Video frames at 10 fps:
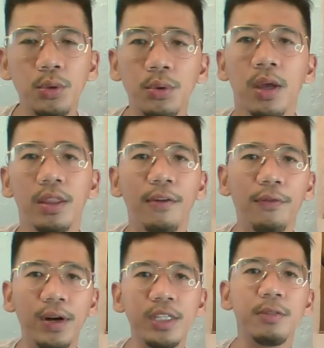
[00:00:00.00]
do the
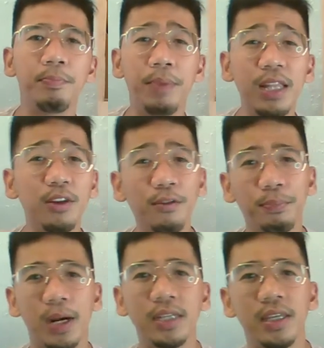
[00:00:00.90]
first bit
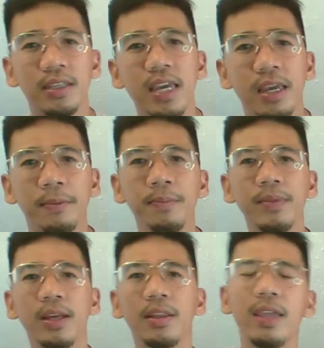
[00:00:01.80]
of processing.
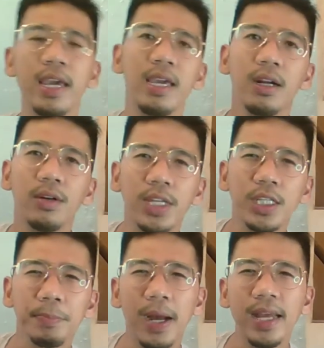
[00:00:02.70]
They
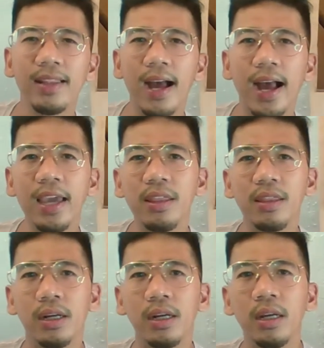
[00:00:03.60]
respond
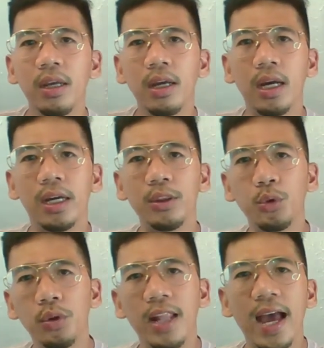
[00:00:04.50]
either
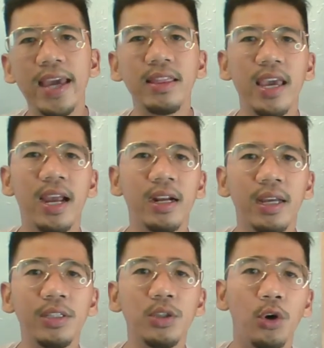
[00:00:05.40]
to light
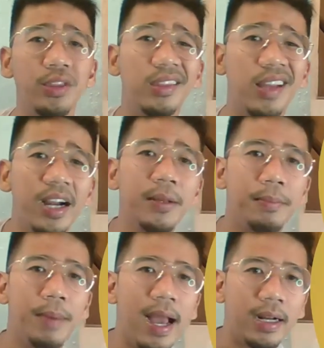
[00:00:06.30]
areas on
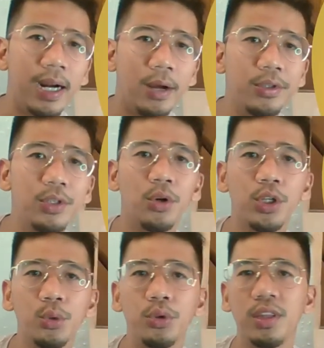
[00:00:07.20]
dark backgrounds
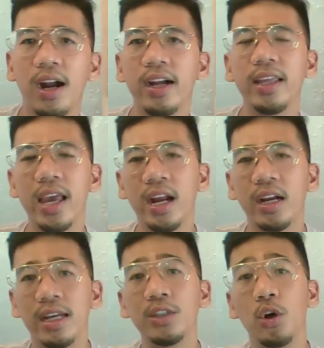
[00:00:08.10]
or to dark
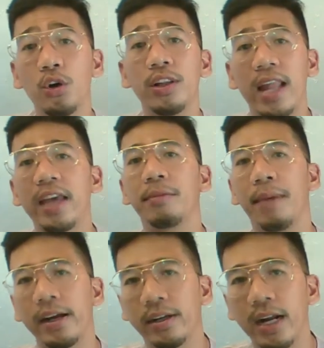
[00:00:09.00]
areas on light
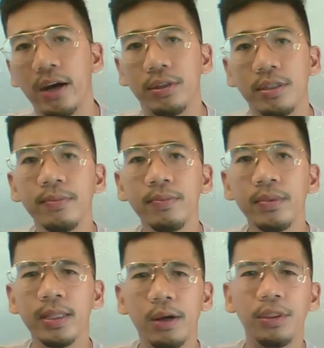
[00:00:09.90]
backgrounds.
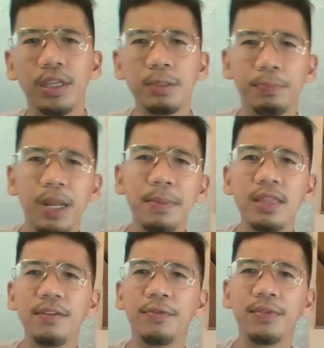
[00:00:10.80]
Now, this
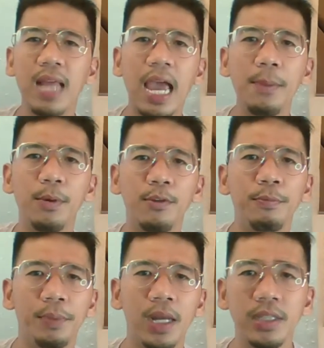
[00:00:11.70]
primitive type
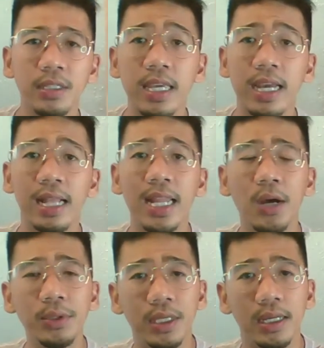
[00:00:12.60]
of processing
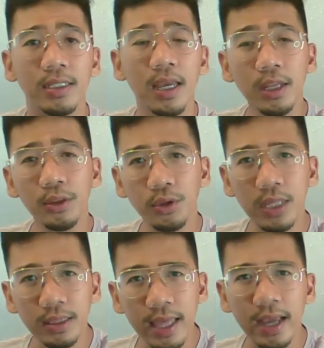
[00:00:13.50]
allows us to
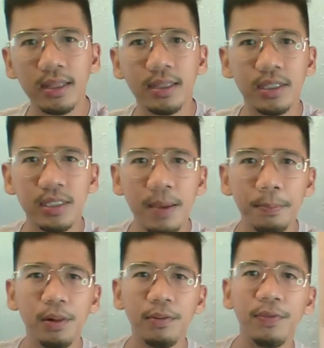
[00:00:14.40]
detect
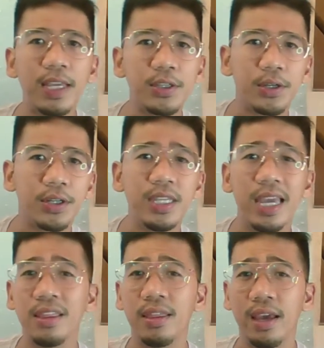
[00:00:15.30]
simple
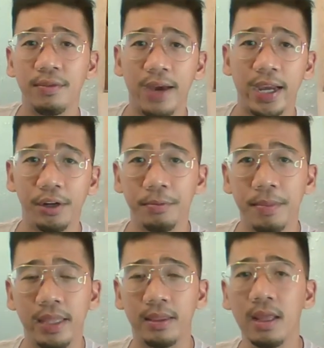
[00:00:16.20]
features in the
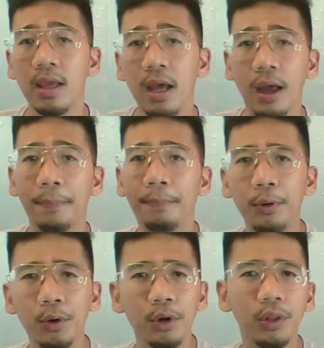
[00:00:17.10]
environment. A
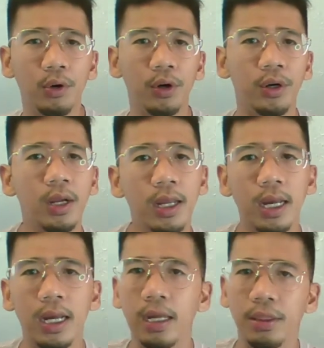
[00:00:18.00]
pool or
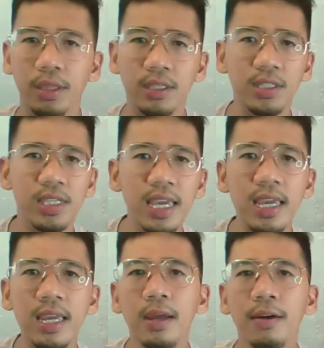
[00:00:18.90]
the
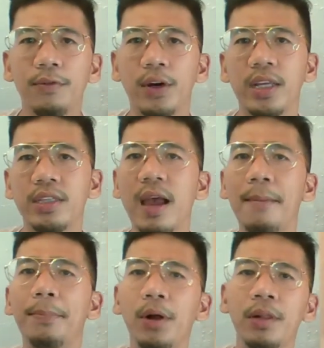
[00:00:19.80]
sea, for
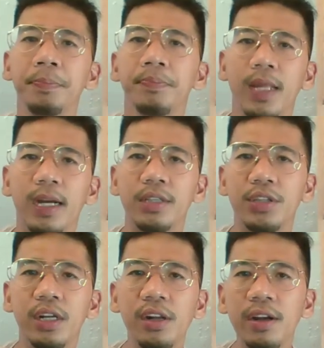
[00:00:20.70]
example,
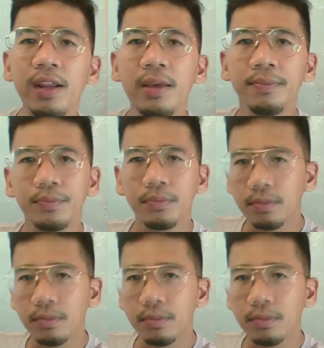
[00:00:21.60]
generally